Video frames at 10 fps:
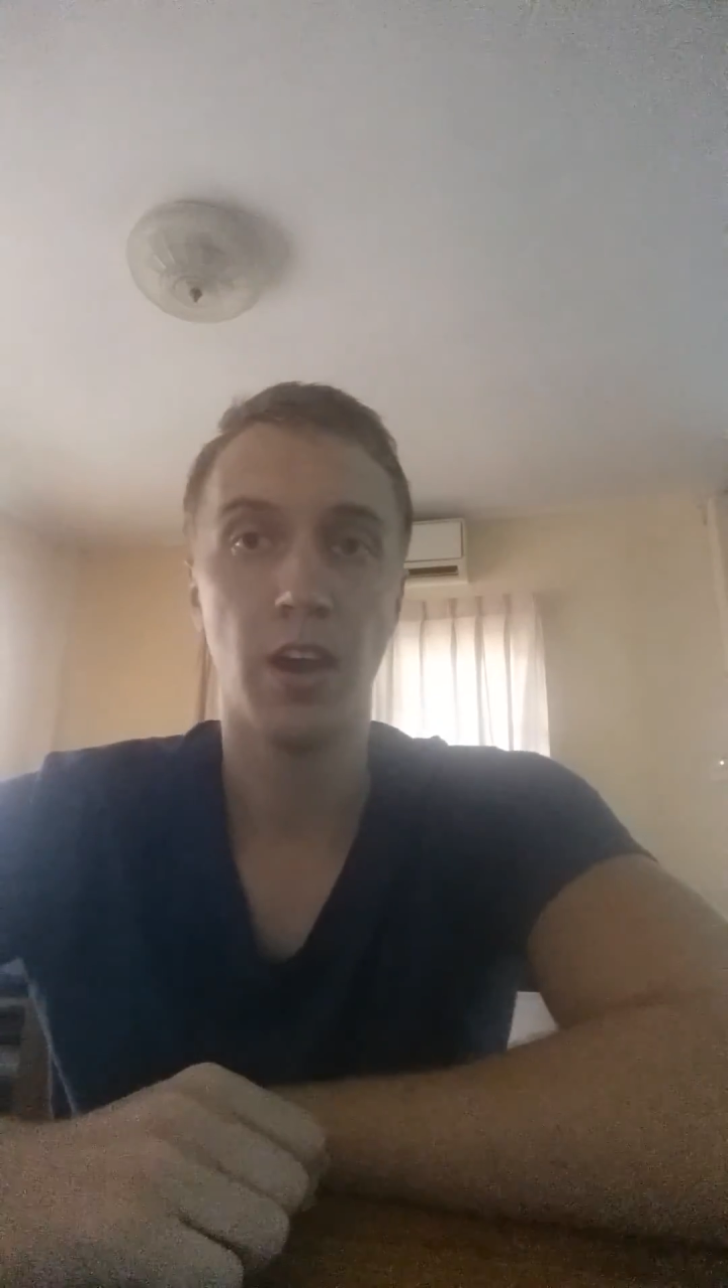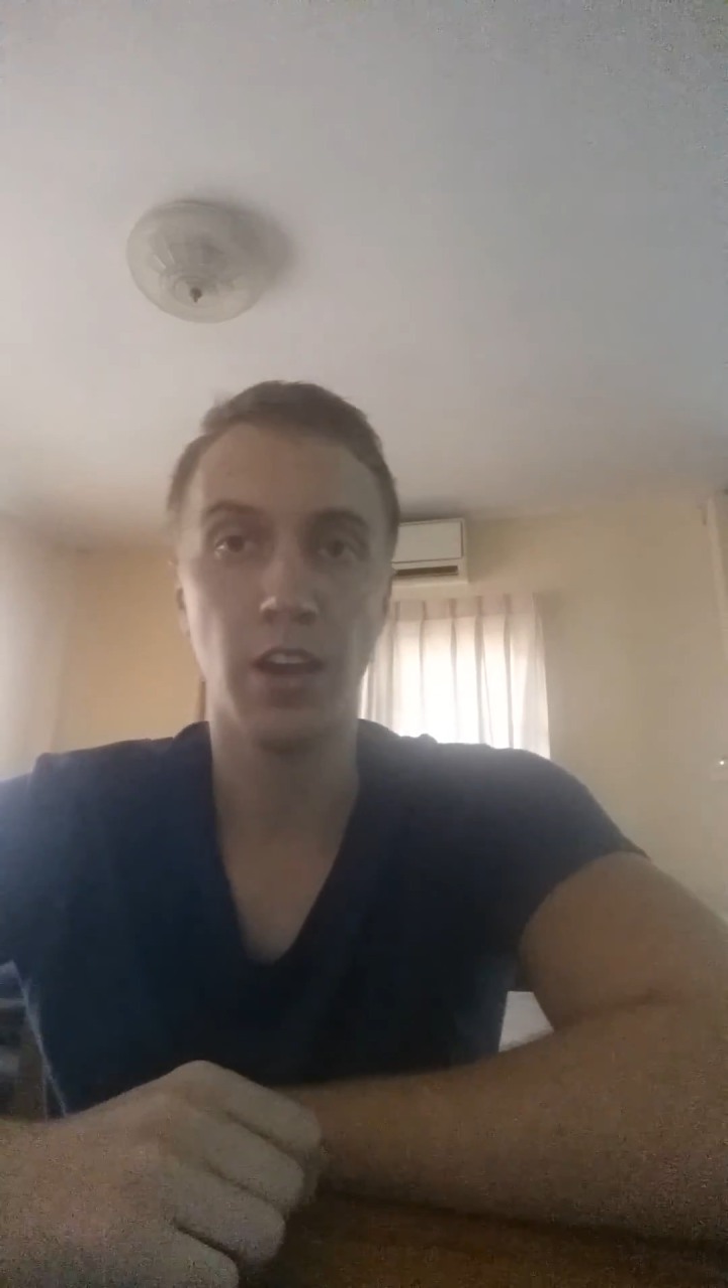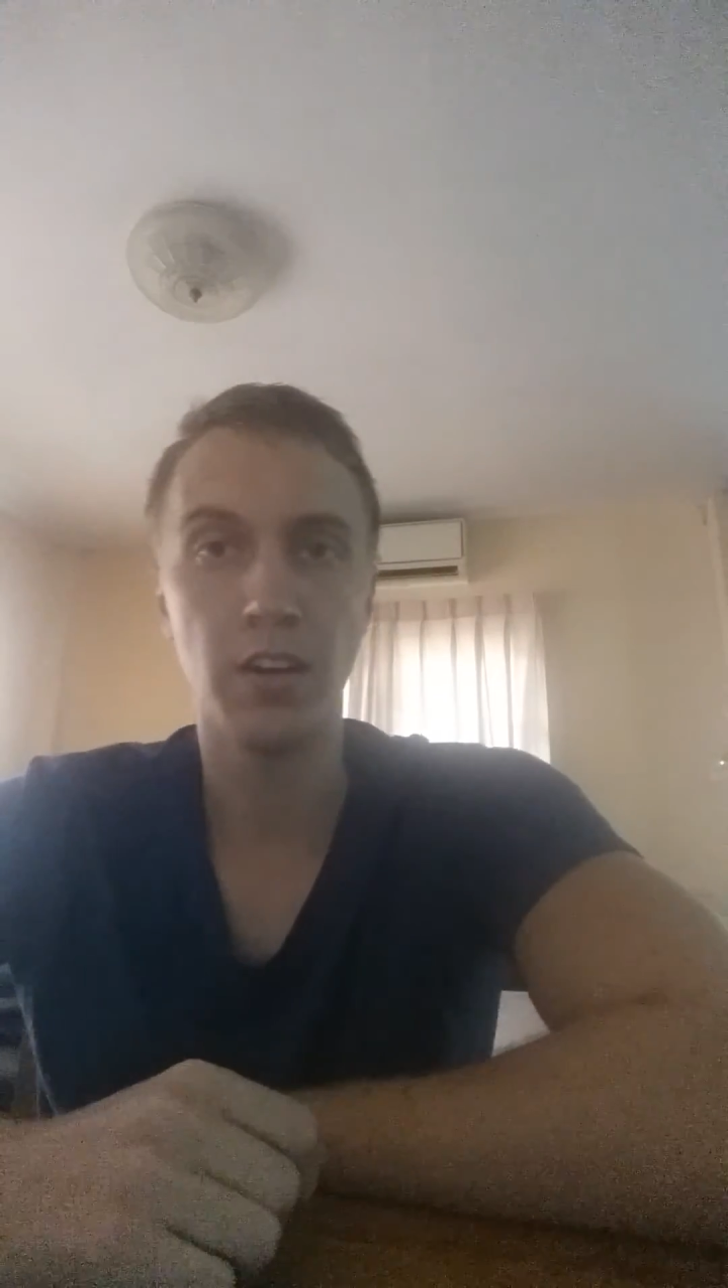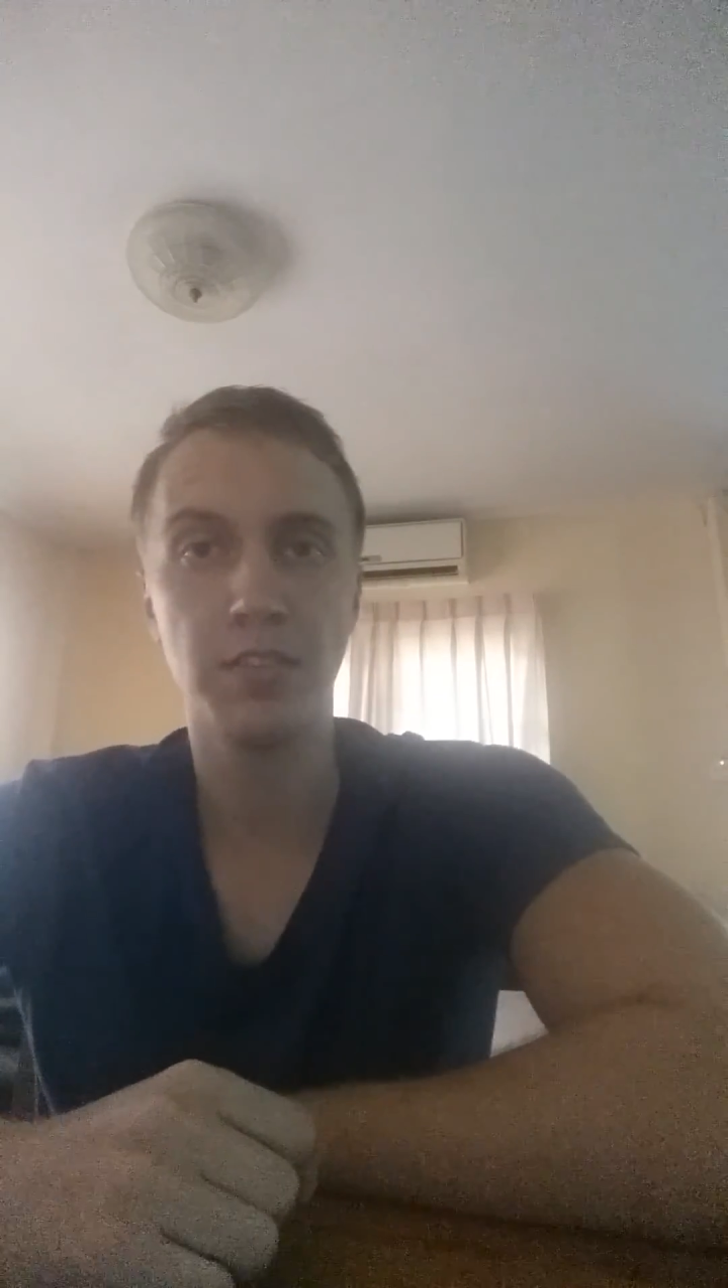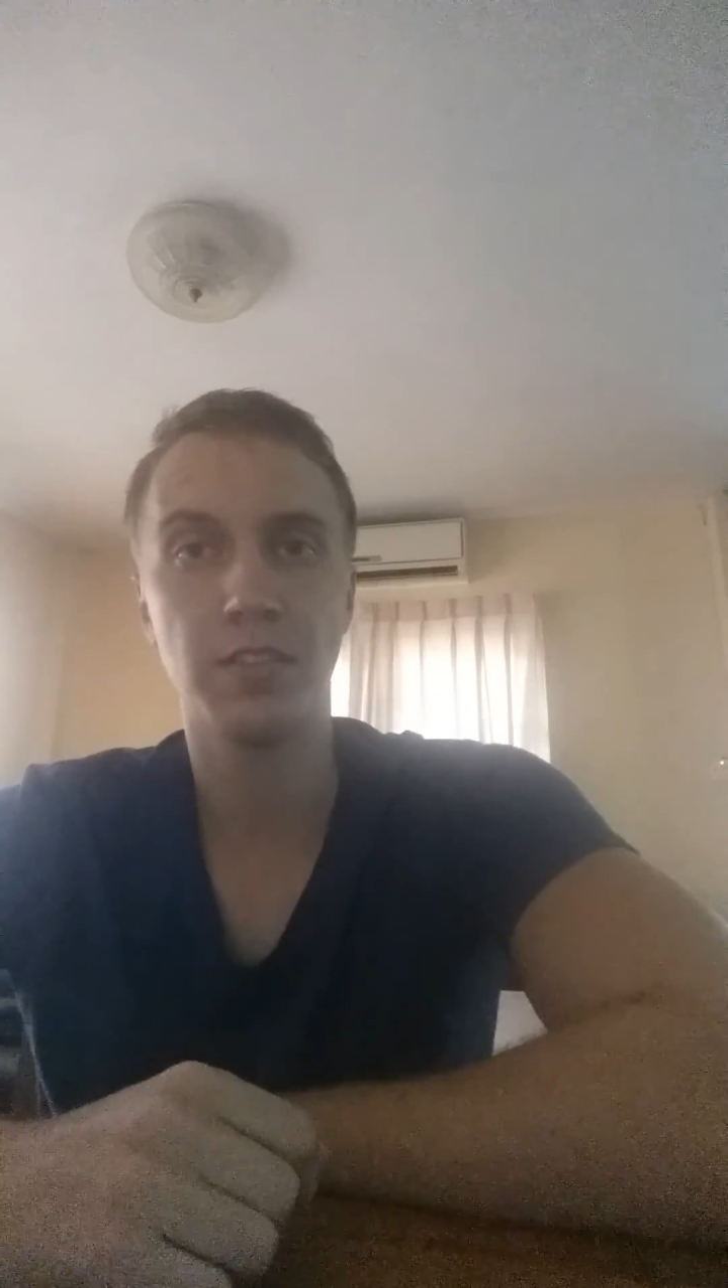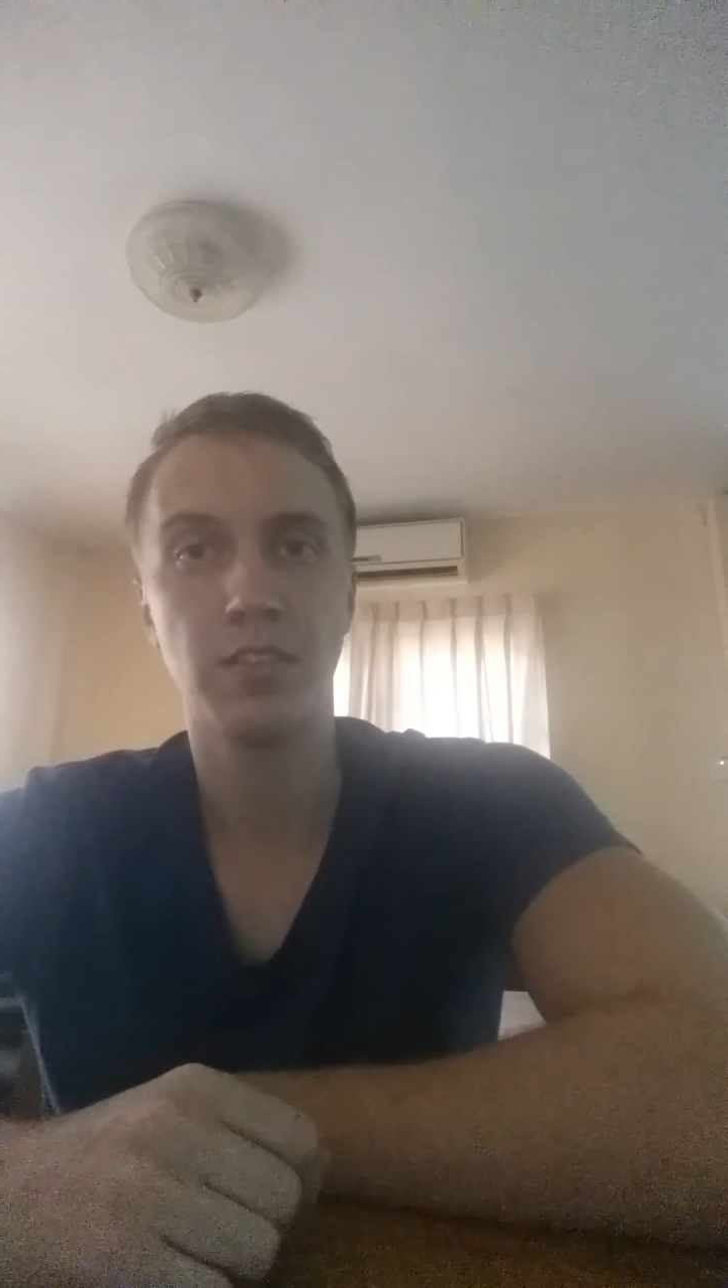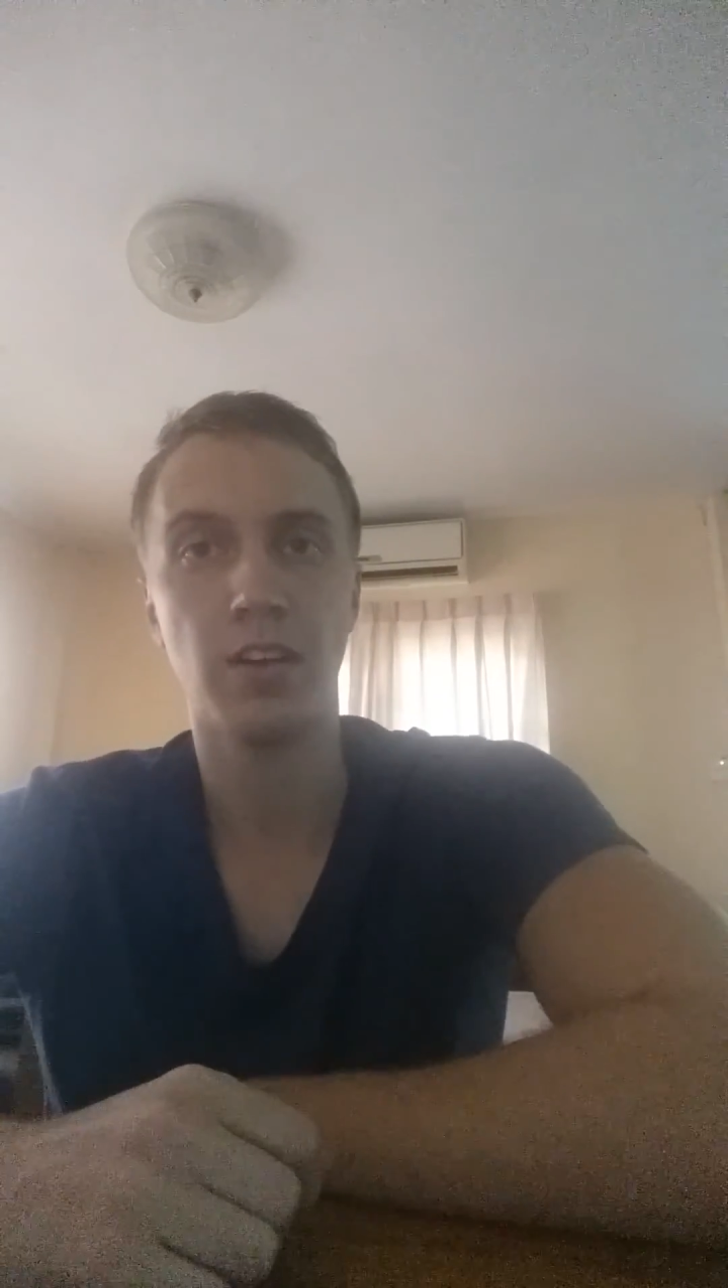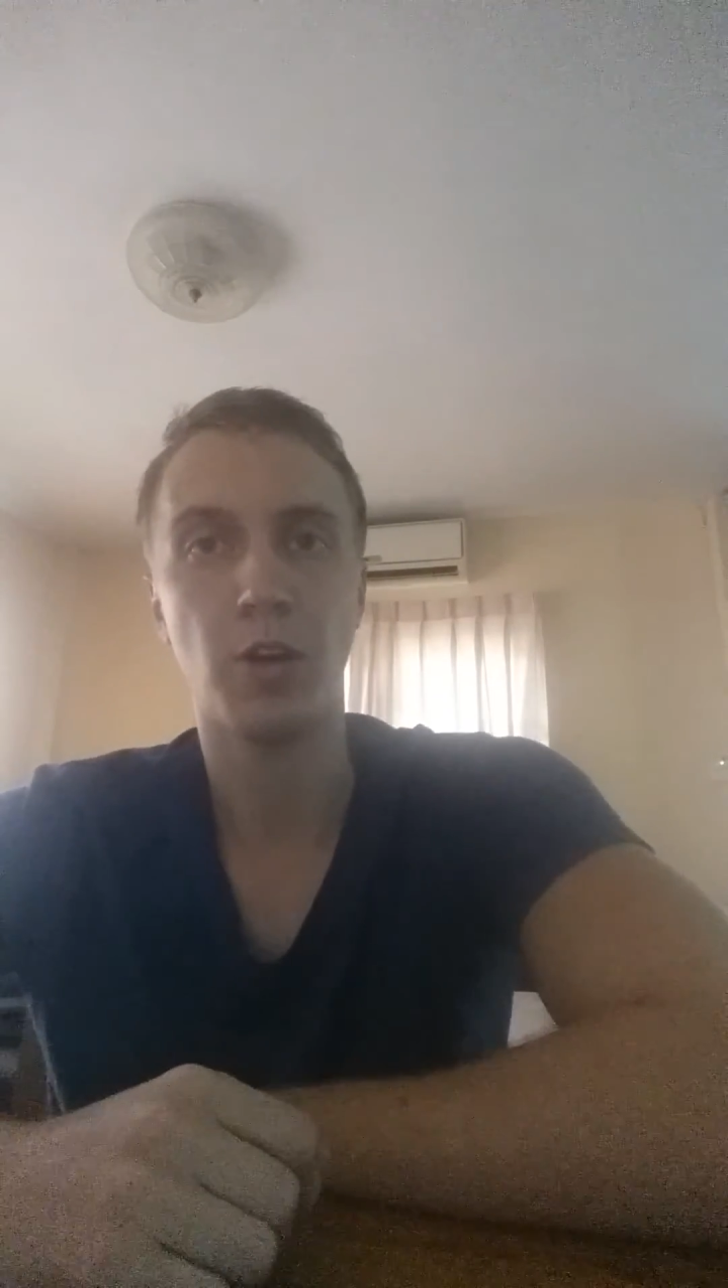Hey guys,